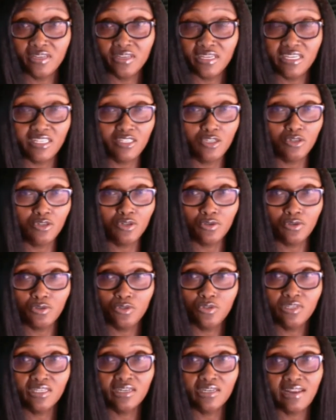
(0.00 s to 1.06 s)
And you
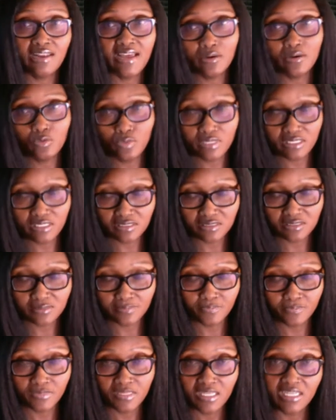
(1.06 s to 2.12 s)
get a lot of
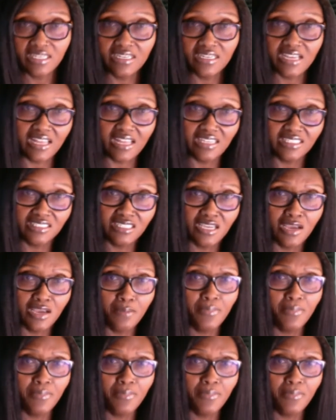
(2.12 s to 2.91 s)
wisdom and knowledge.